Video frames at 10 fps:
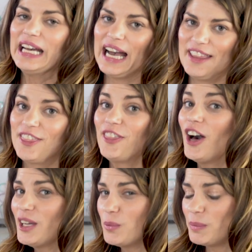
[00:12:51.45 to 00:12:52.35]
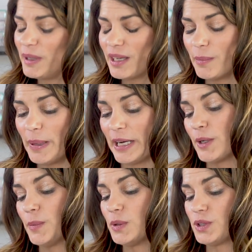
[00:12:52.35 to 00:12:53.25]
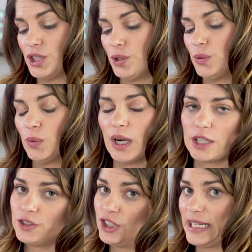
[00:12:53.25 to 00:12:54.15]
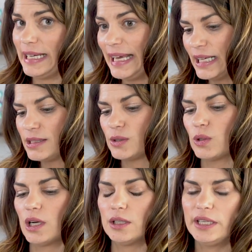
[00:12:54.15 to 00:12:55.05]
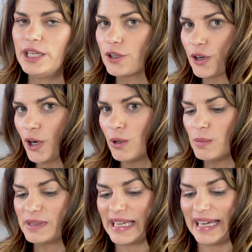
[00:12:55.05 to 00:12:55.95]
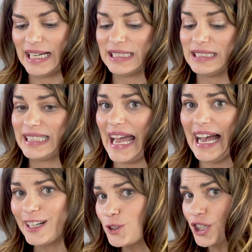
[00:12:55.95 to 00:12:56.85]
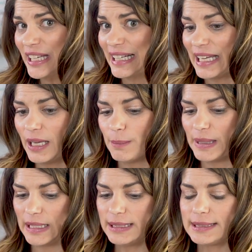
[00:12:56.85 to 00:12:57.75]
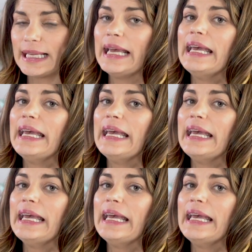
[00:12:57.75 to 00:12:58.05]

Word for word: I thought it would be comparable to our Gen 8s or our Neochromes, and actually at eight minutes,